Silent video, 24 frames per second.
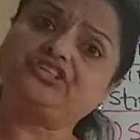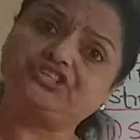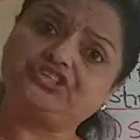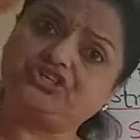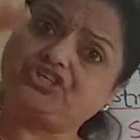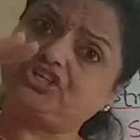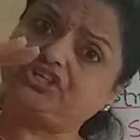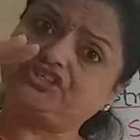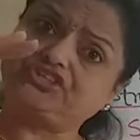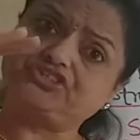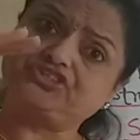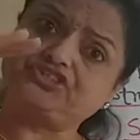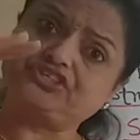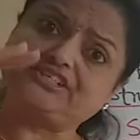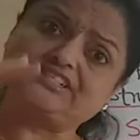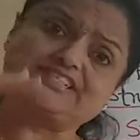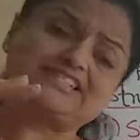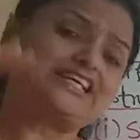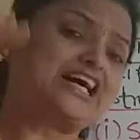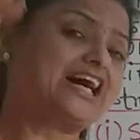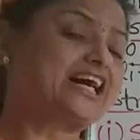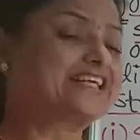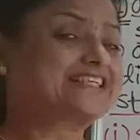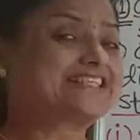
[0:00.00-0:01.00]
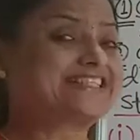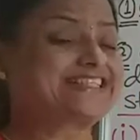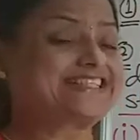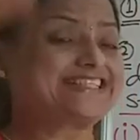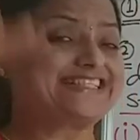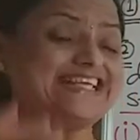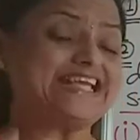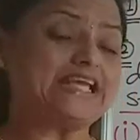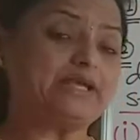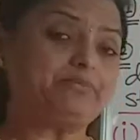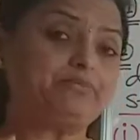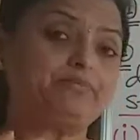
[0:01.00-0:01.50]
structures are
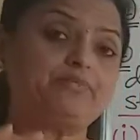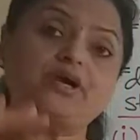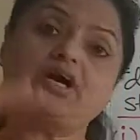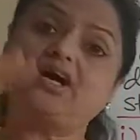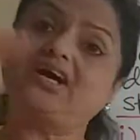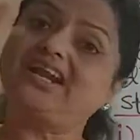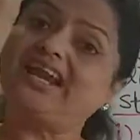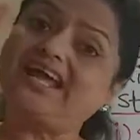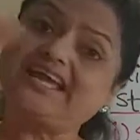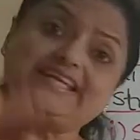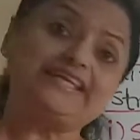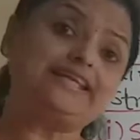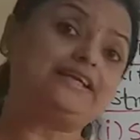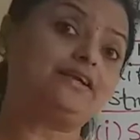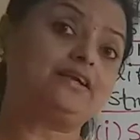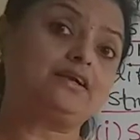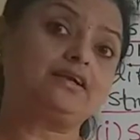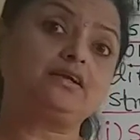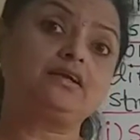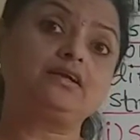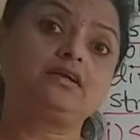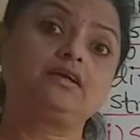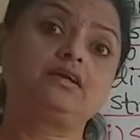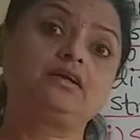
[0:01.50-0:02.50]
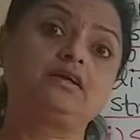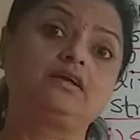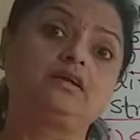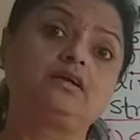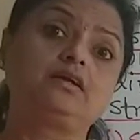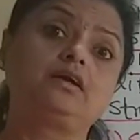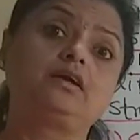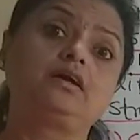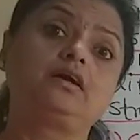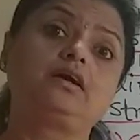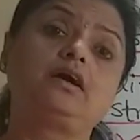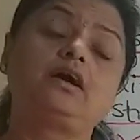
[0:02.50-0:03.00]
same, alike,
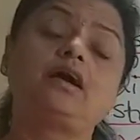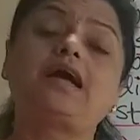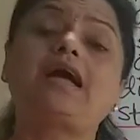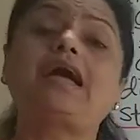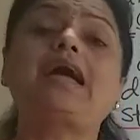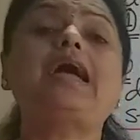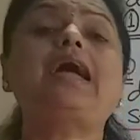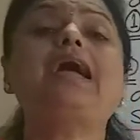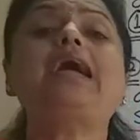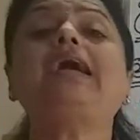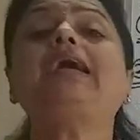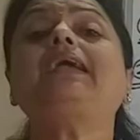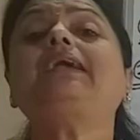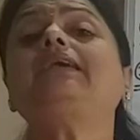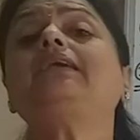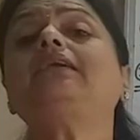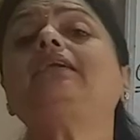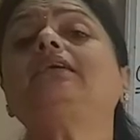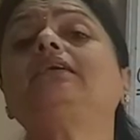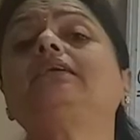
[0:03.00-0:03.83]
and